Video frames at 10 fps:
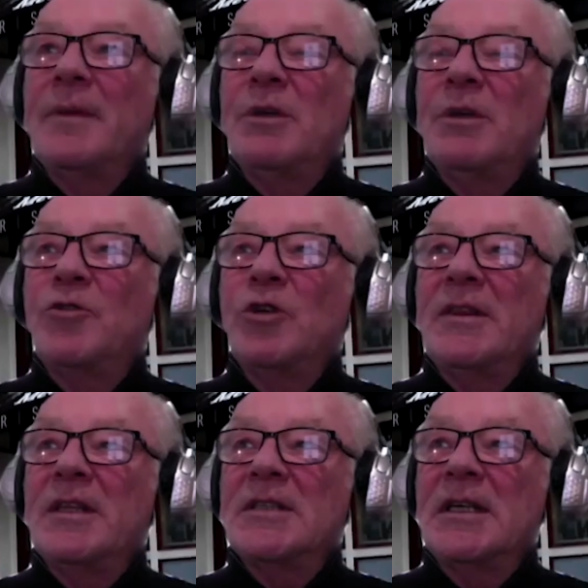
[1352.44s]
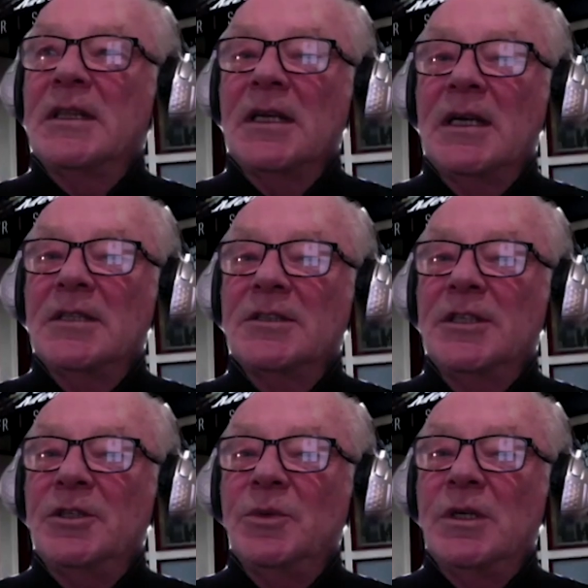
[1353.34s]
before there's anything else
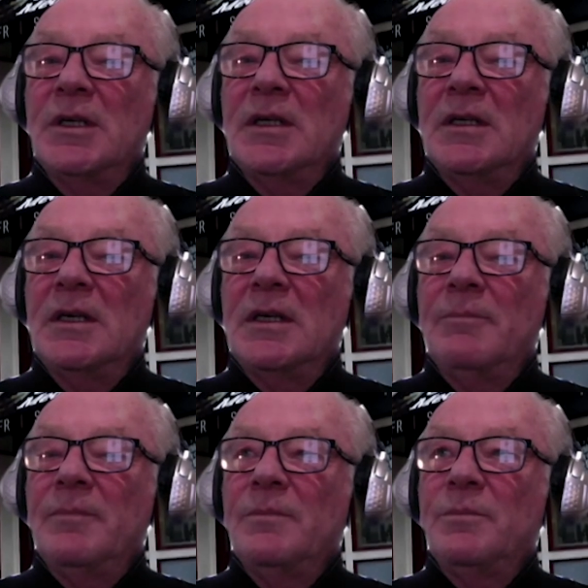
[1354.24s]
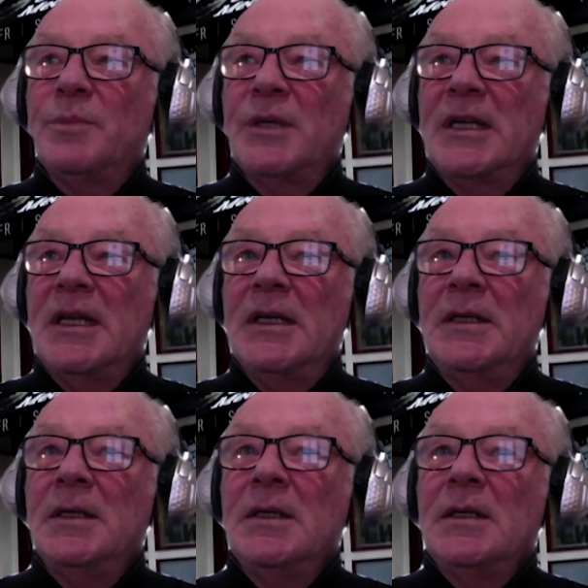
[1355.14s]
that you want to um, bring
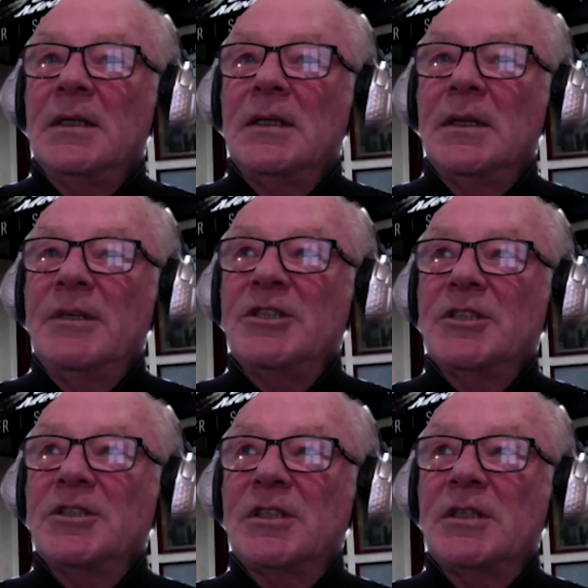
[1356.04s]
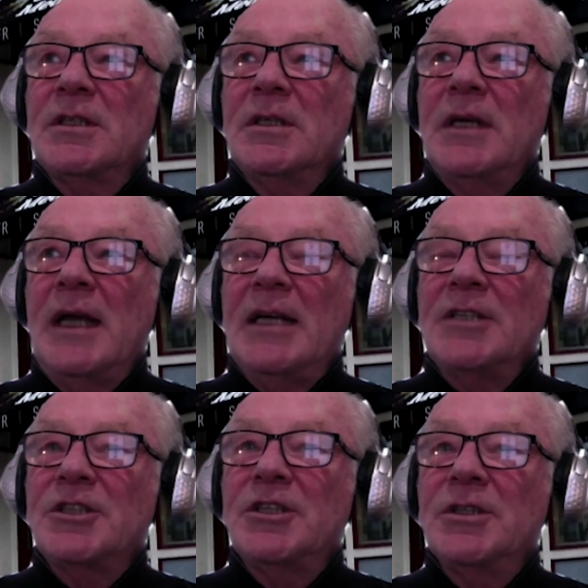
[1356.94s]
in. Let me just go,
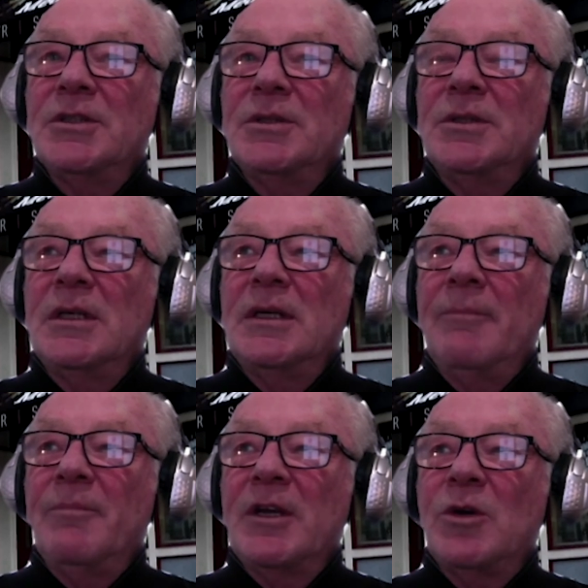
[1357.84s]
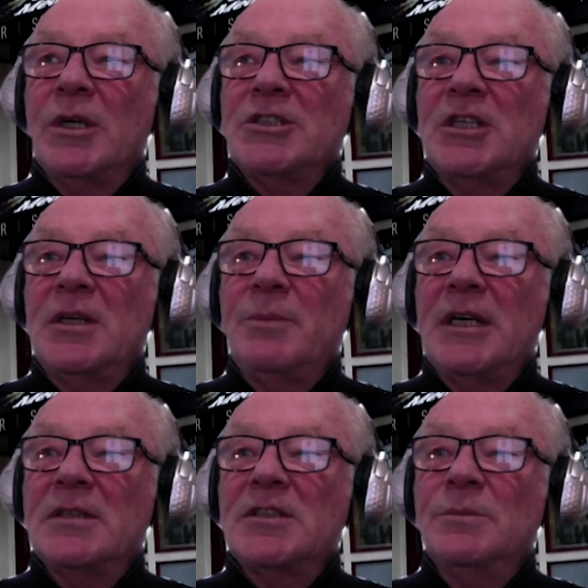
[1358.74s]
ask you um, the question
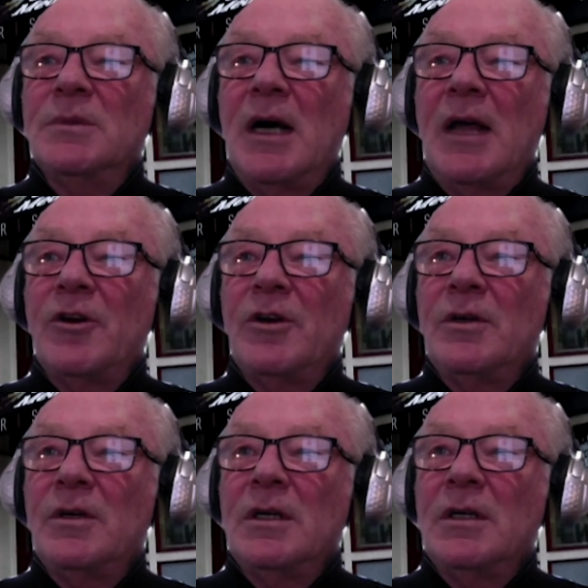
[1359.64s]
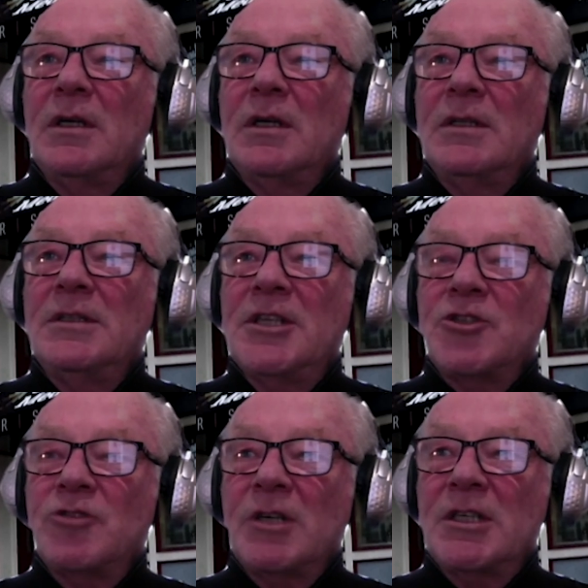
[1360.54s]
about some other
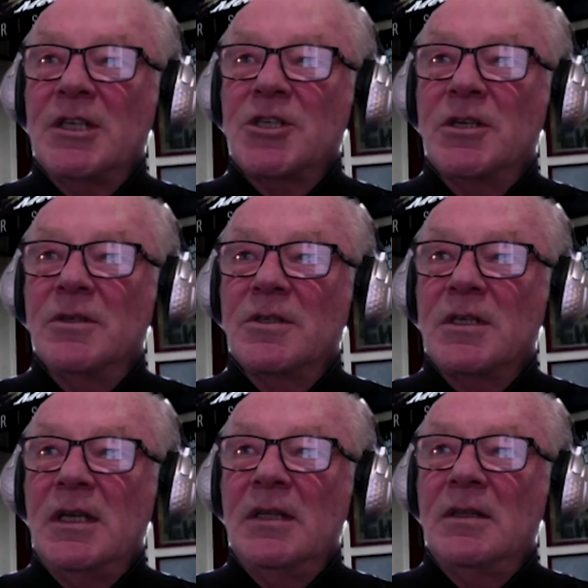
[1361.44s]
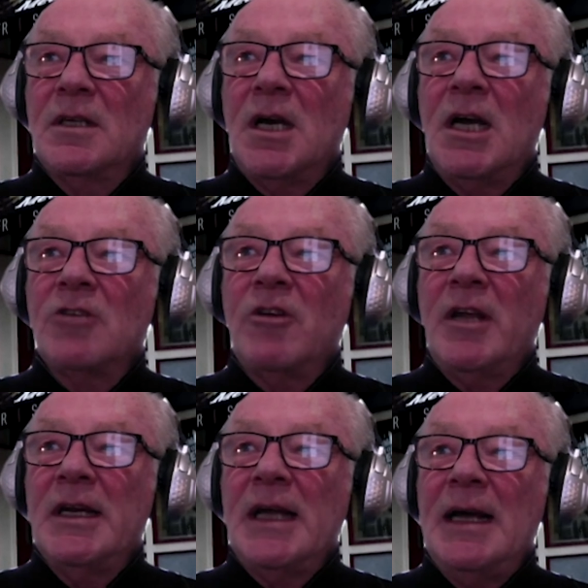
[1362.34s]
district issues in
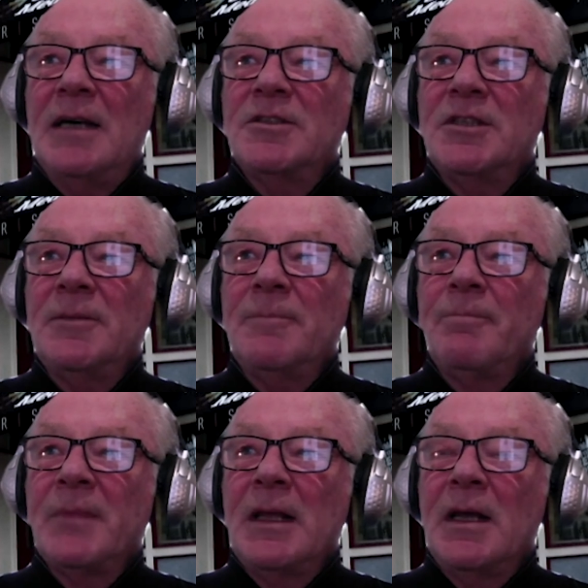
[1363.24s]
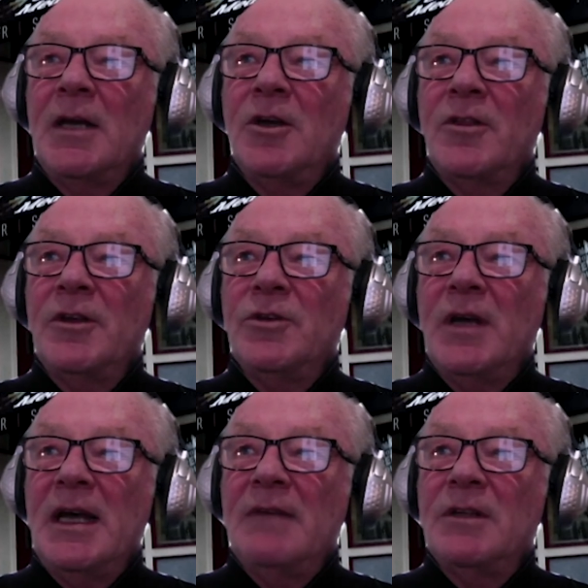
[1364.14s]
congregate housing I know that you
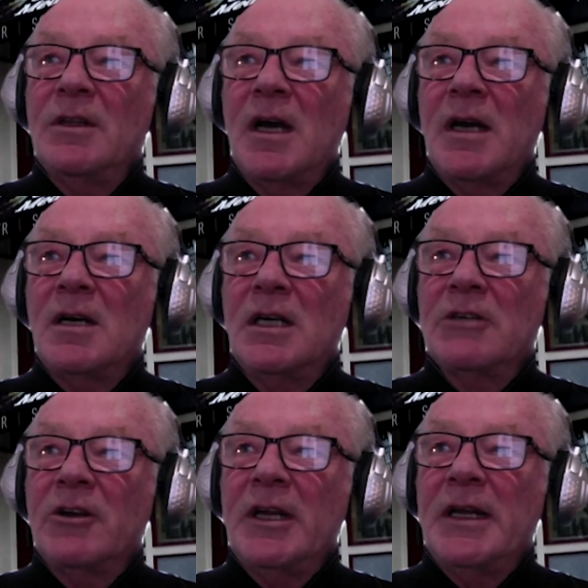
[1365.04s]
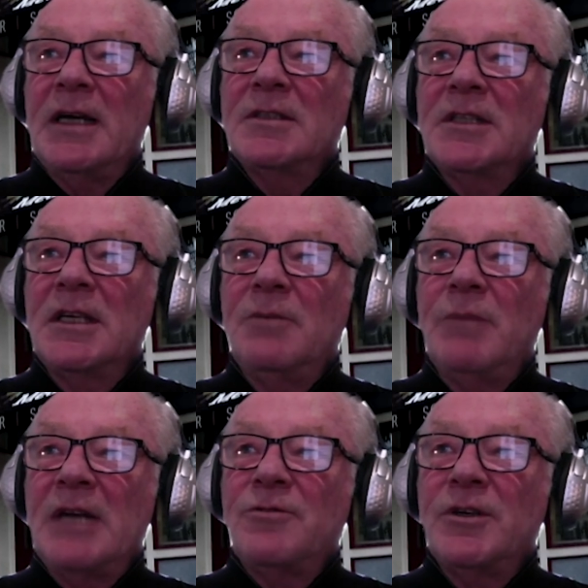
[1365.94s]
have a lot of congregate housing in
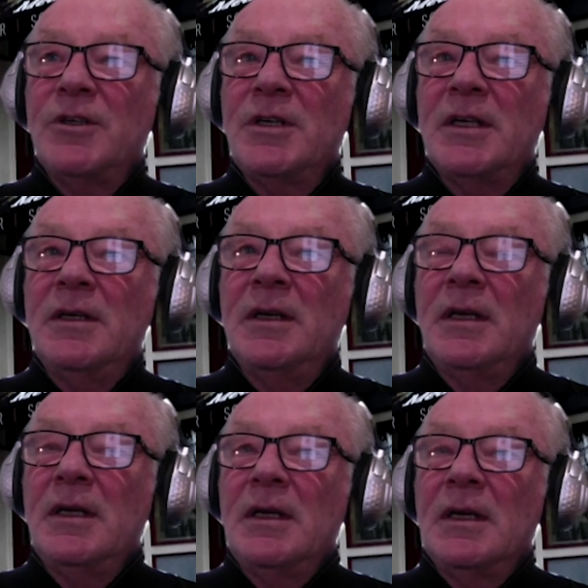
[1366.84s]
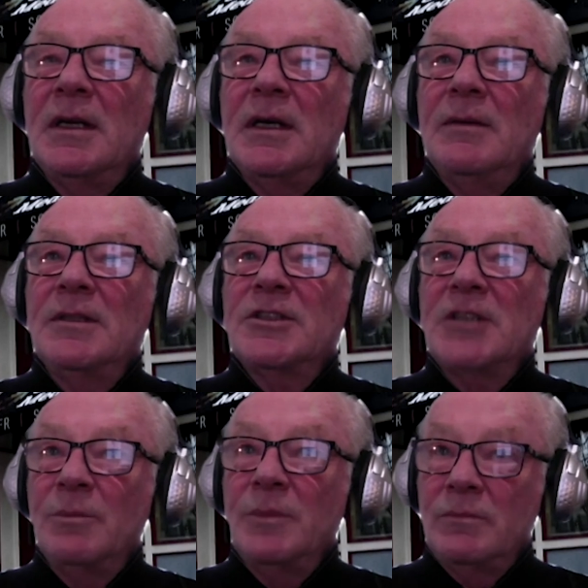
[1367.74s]
Medford and uh,
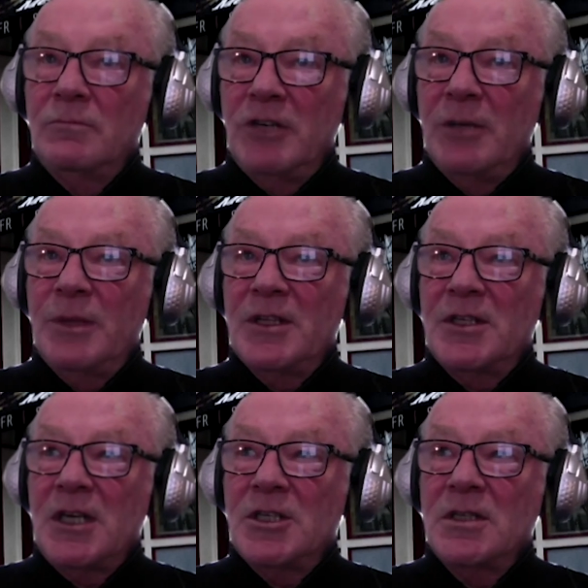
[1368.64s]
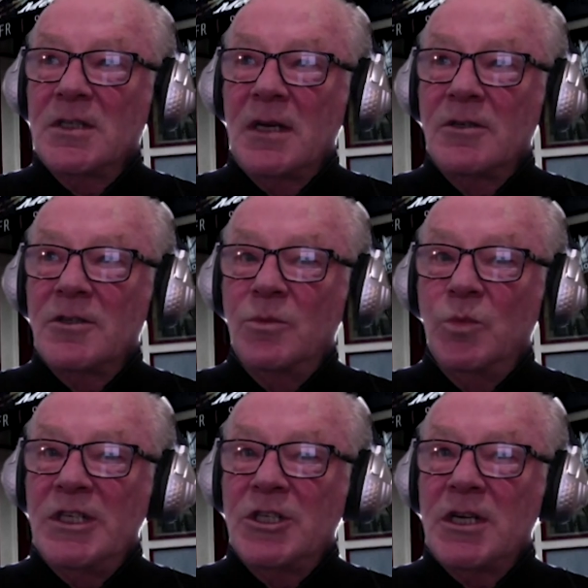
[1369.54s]
some rehabilitation centers in
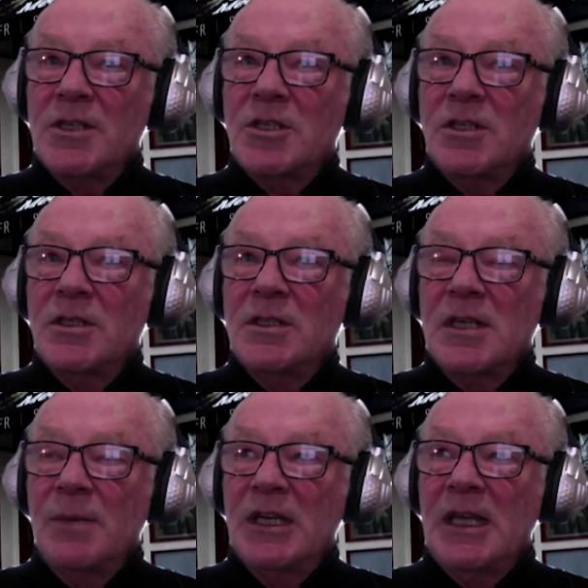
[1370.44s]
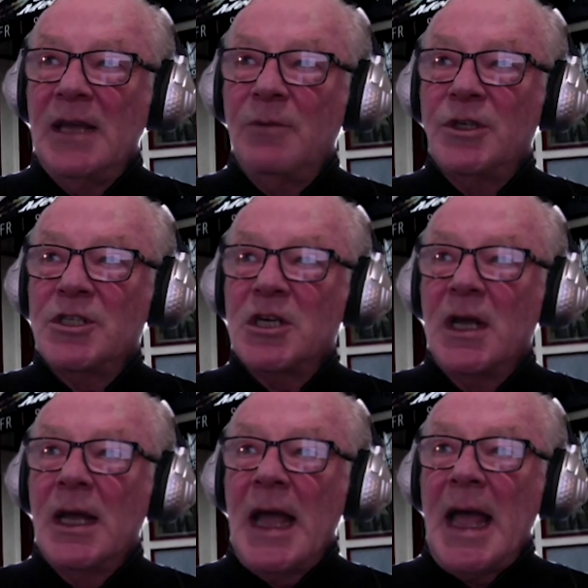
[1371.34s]
Winchester and some in Cambridge.
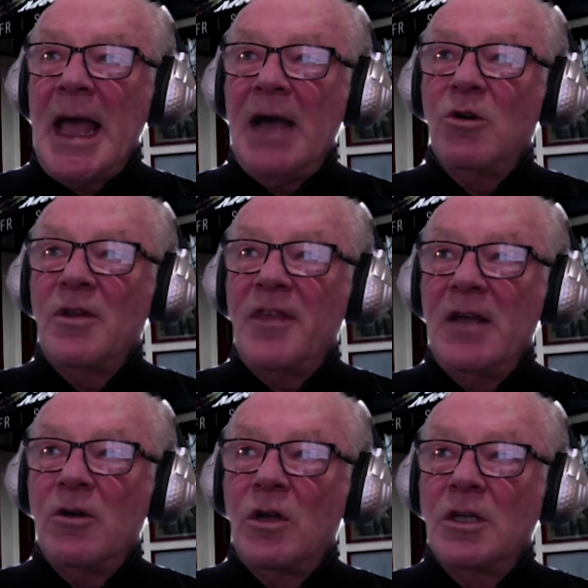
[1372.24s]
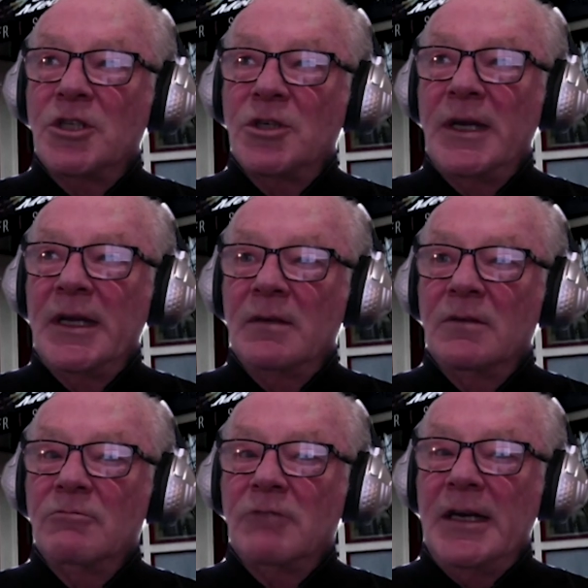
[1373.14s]
Yep. How are they all doing
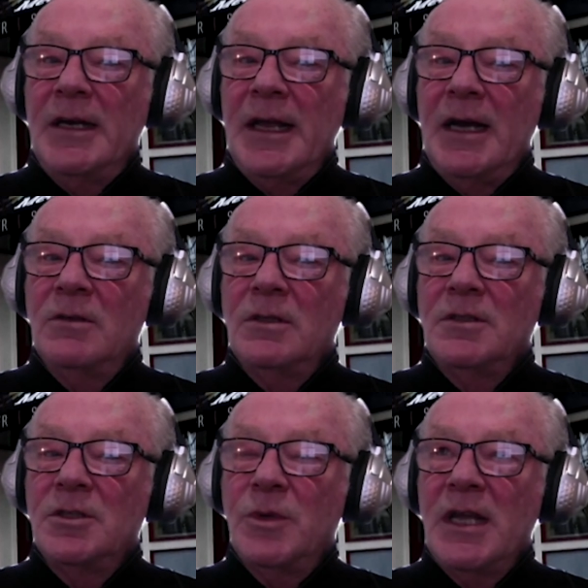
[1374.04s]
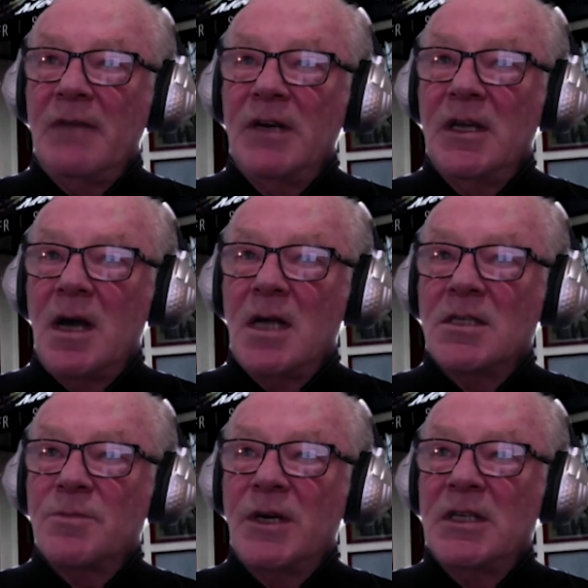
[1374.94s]
right now? Do we have any hot
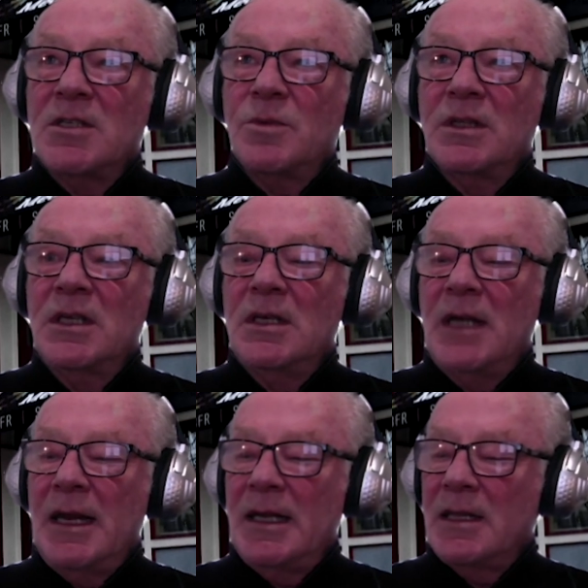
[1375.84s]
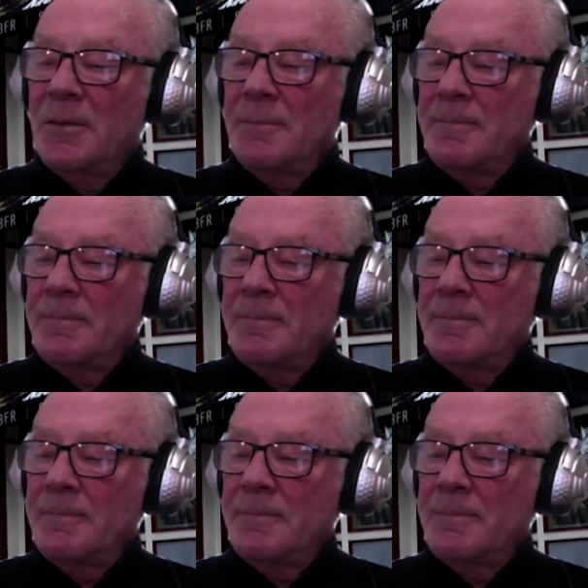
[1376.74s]
spots within any of them?